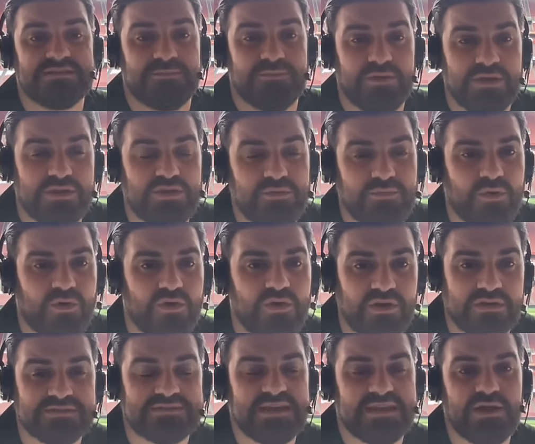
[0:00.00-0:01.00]
to bring you more
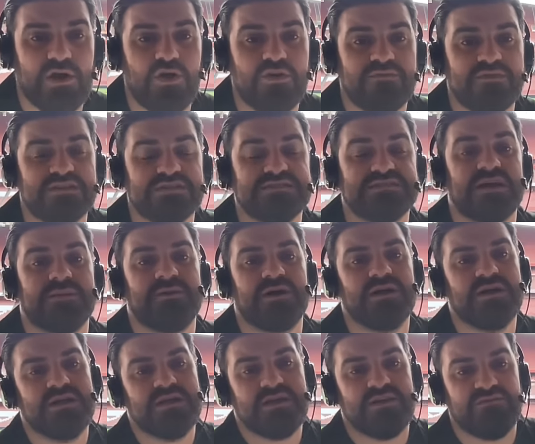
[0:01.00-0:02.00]
content over the summer,